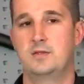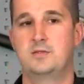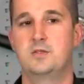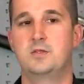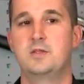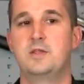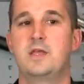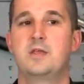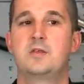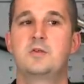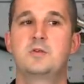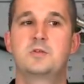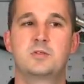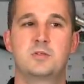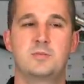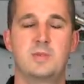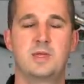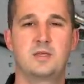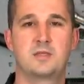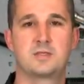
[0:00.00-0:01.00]
they
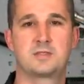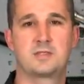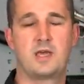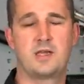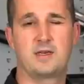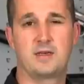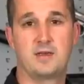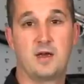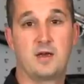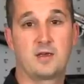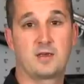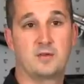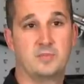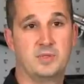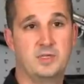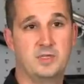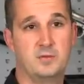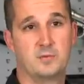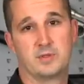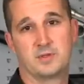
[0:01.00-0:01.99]
usually make you sign a
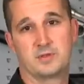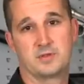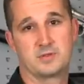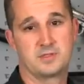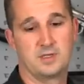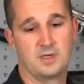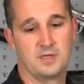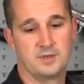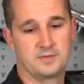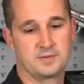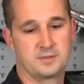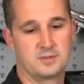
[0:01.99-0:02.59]
non-compete with yourself.